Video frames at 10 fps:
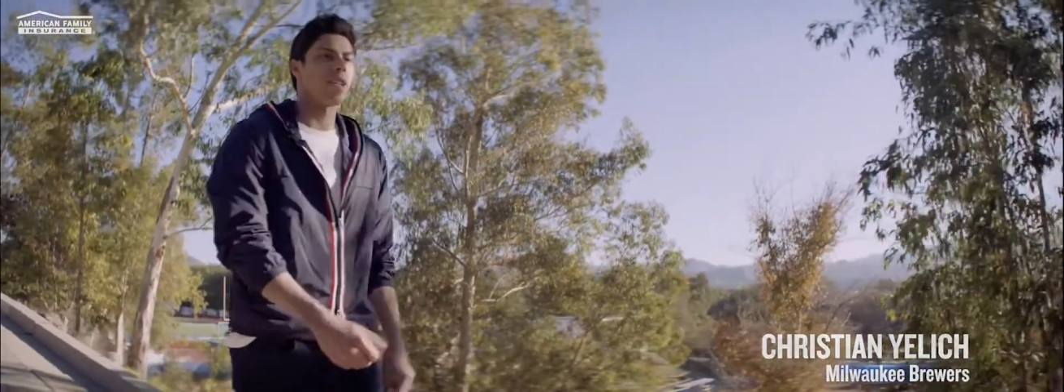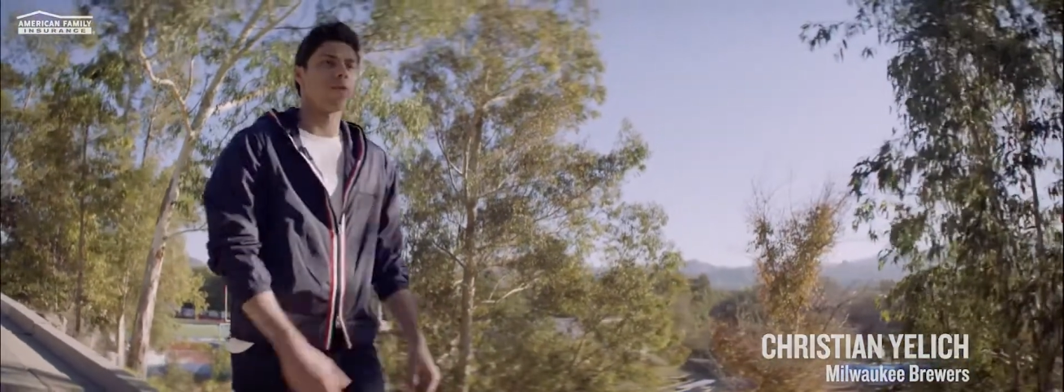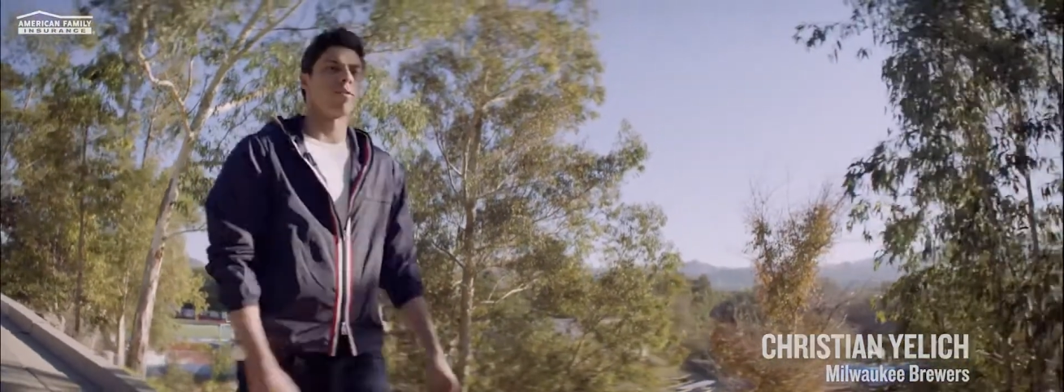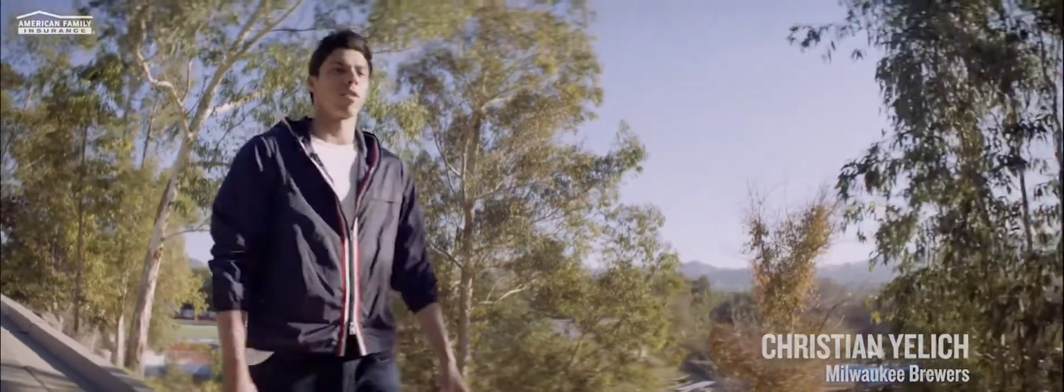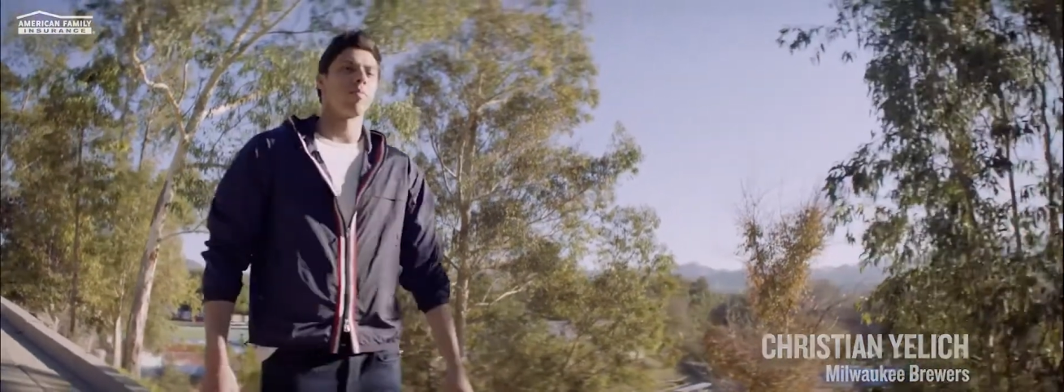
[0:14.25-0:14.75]

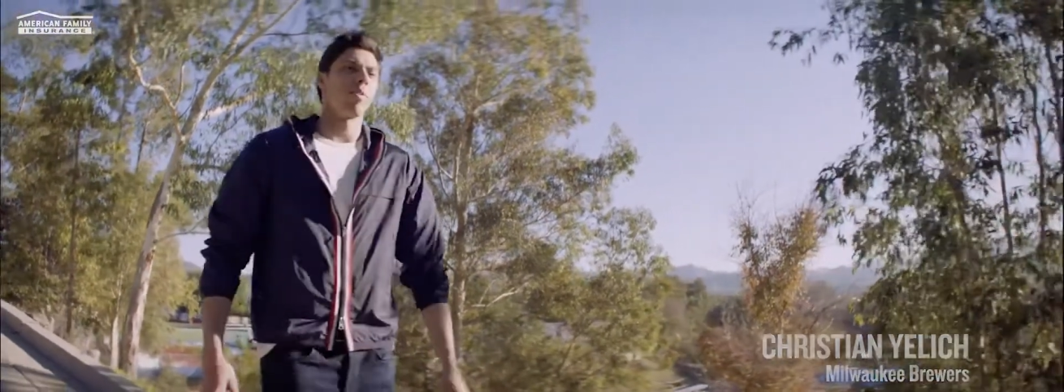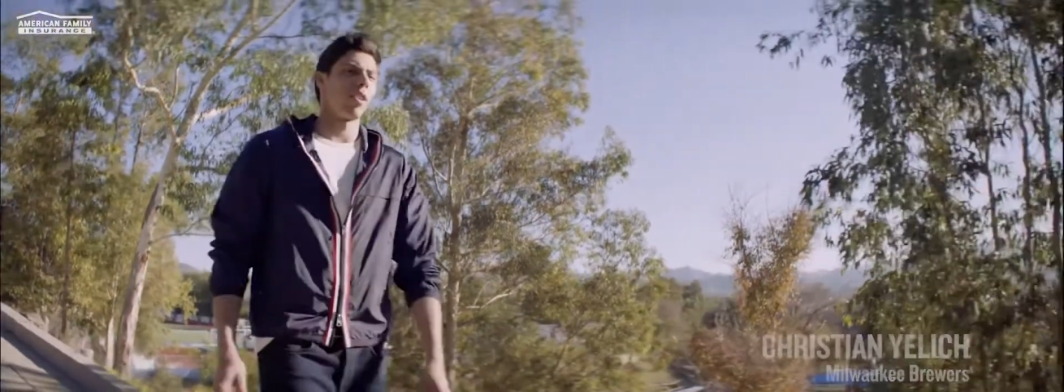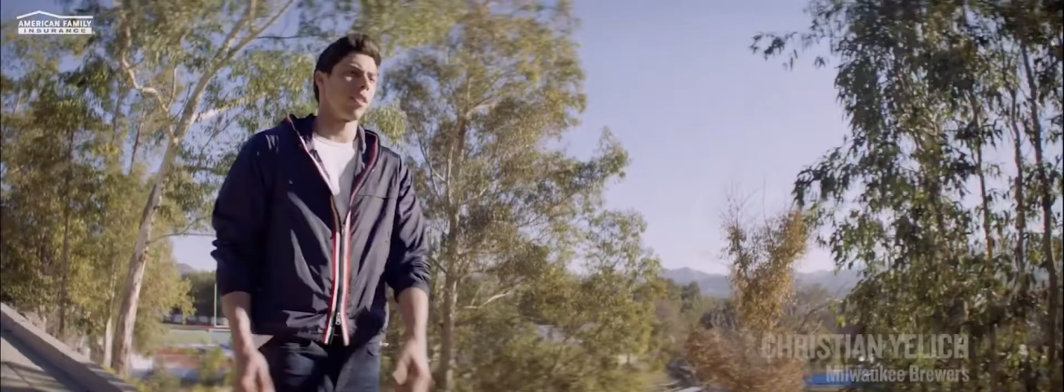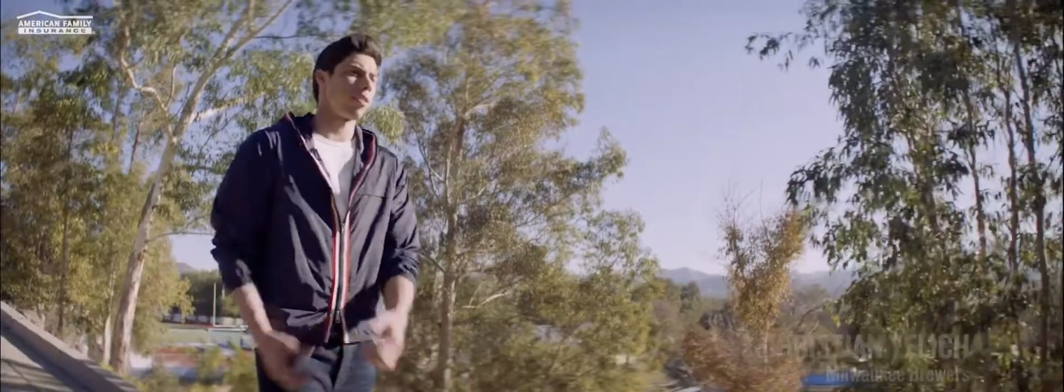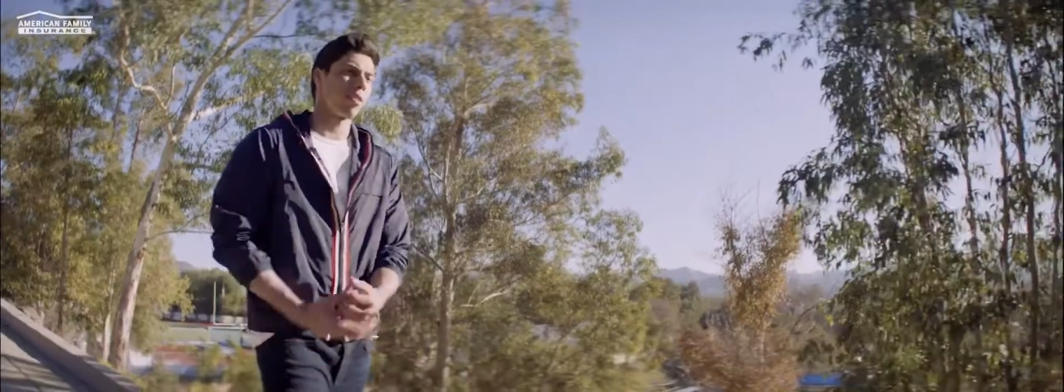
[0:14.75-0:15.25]
school
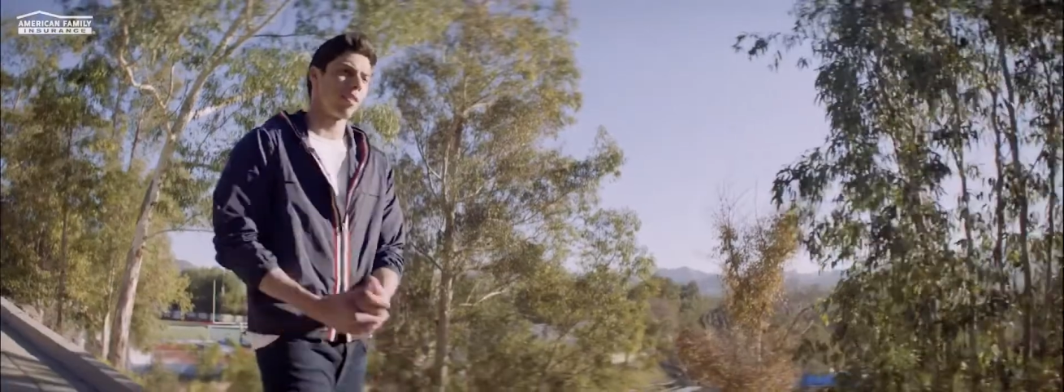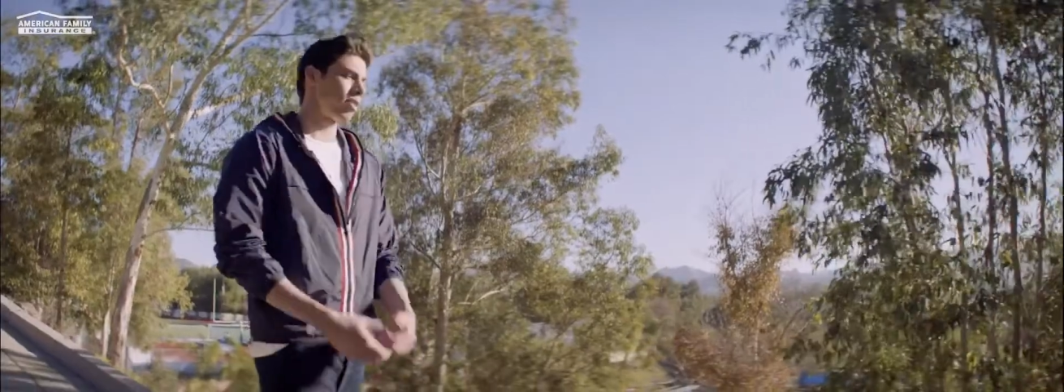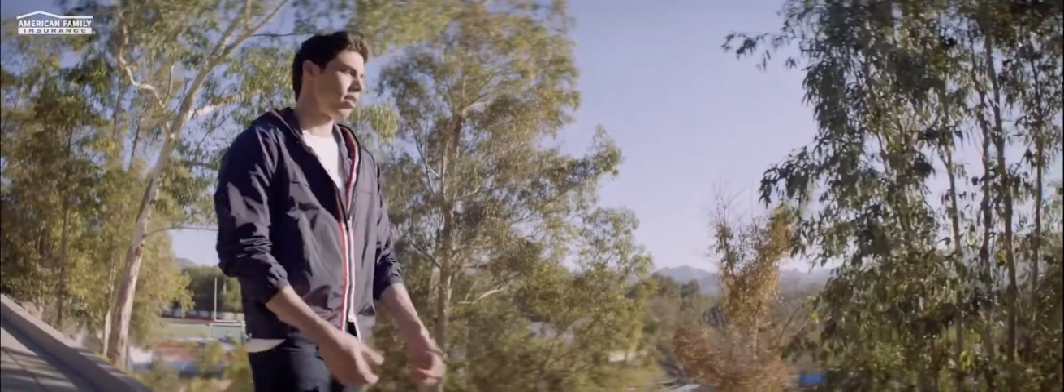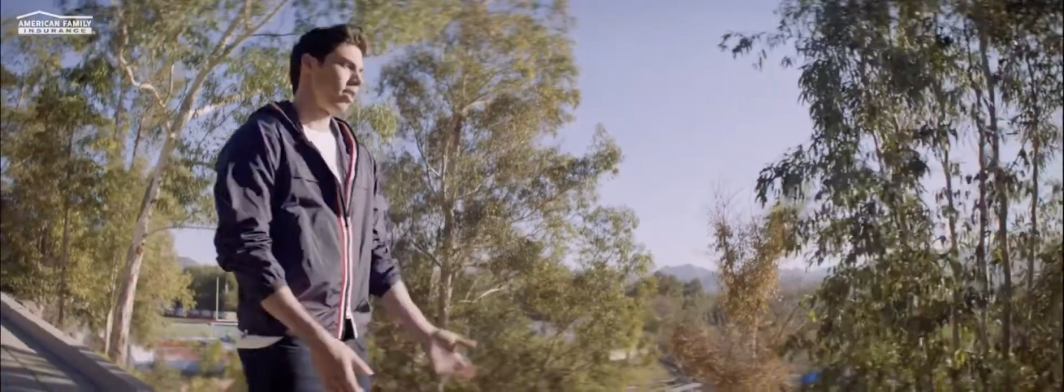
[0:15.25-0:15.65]
experience.